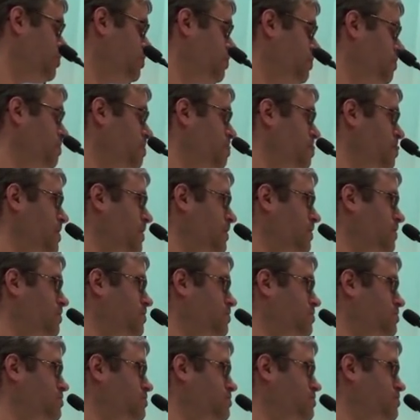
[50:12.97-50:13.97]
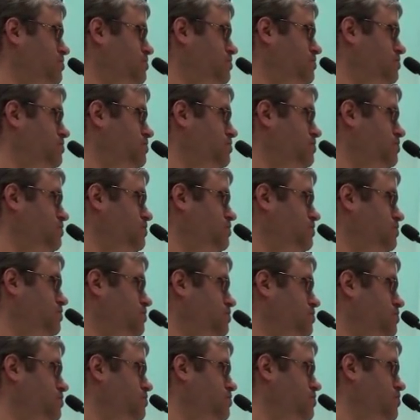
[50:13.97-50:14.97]
who consider themselves Canadas,
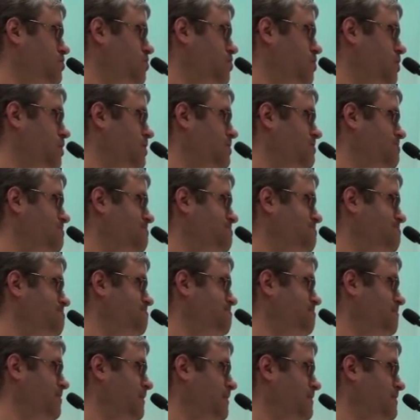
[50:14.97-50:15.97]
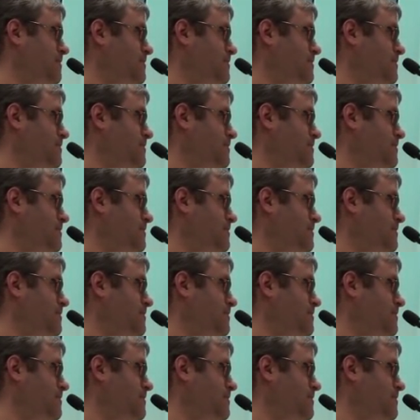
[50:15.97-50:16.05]
should really study closely.